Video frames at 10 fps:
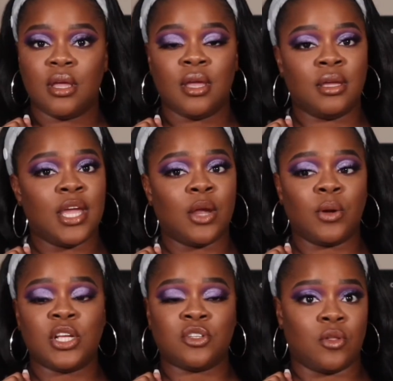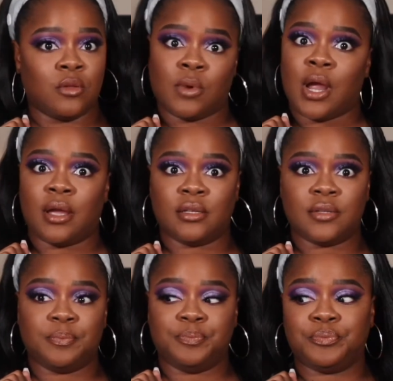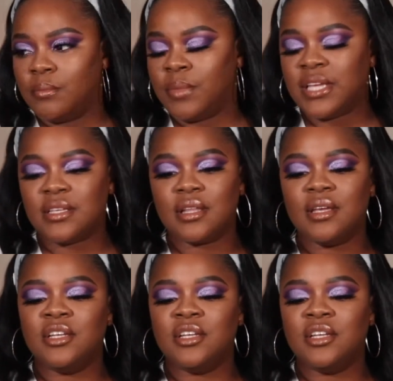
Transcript: And Karen is on the rise. Basically,